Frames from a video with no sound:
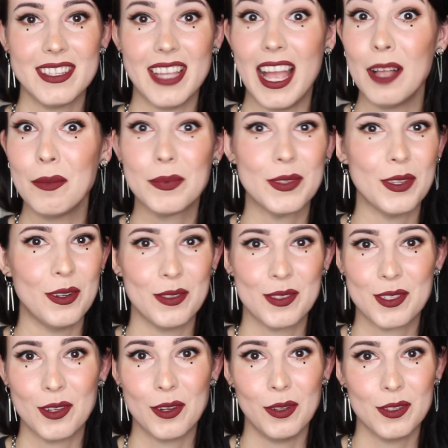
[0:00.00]
help
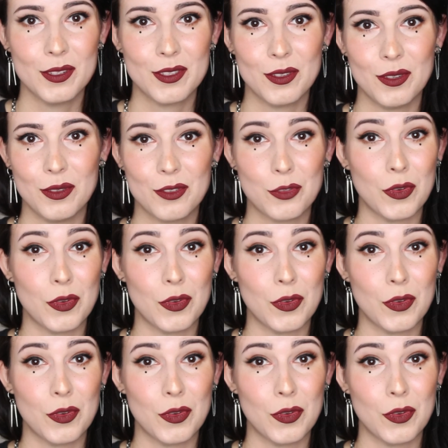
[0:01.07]
those souls to